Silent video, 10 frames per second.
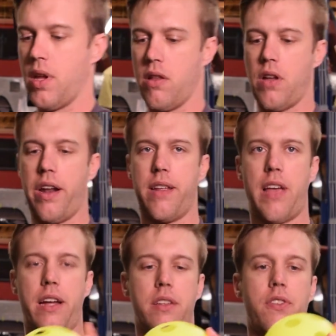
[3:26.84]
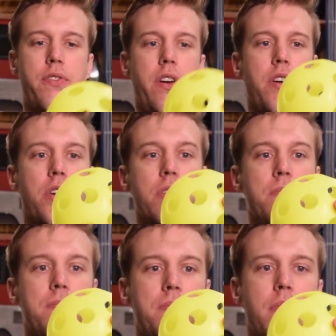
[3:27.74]
not exactly
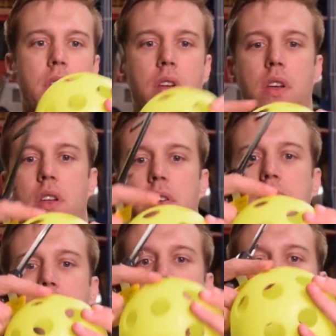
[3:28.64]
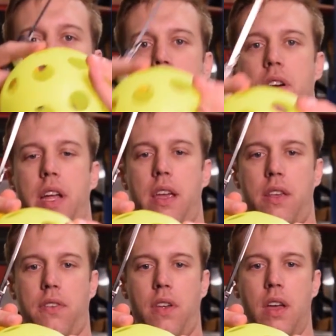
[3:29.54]
spherical. You can see that there
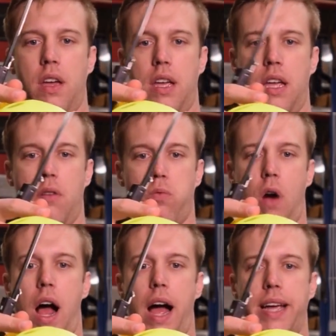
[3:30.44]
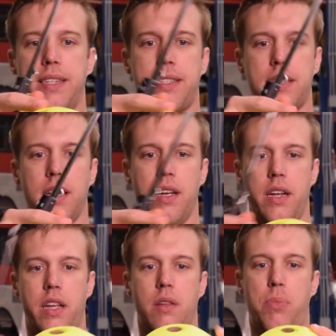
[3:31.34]
is a rise
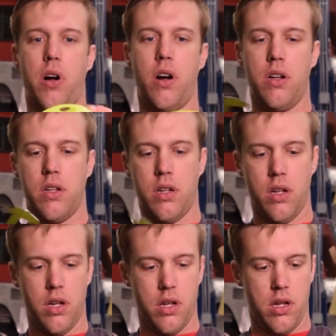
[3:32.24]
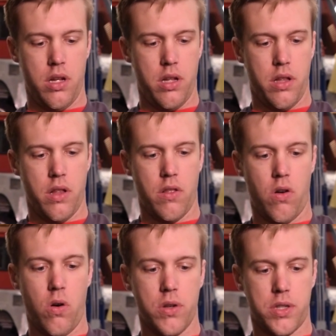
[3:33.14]
in the ball.
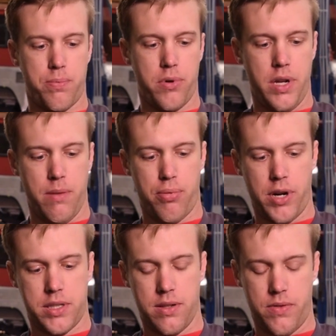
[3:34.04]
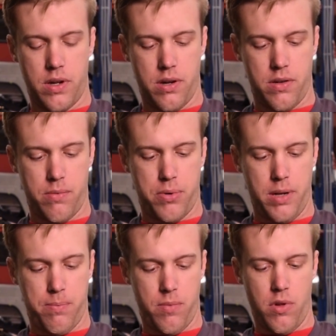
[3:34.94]
The holes are pretty impressive. They're, they're
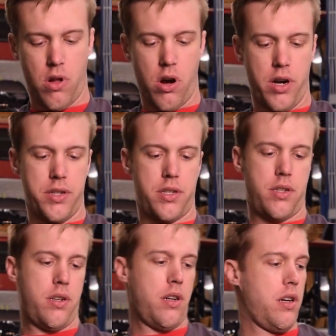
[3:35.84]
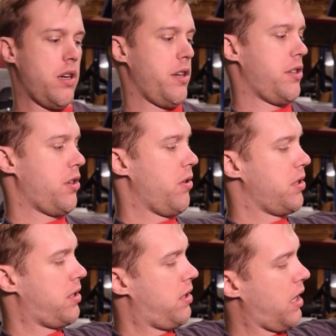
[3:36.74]
pretty large. Uh,
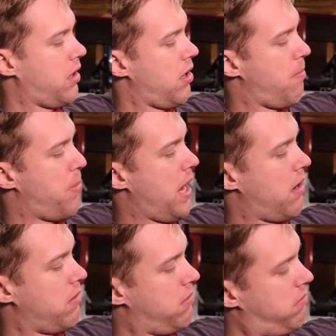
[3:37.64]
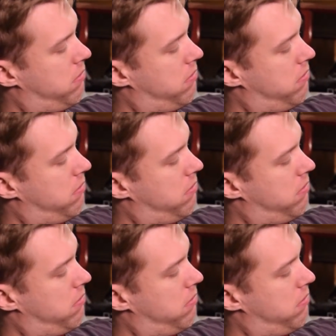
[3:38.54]
shows that they're about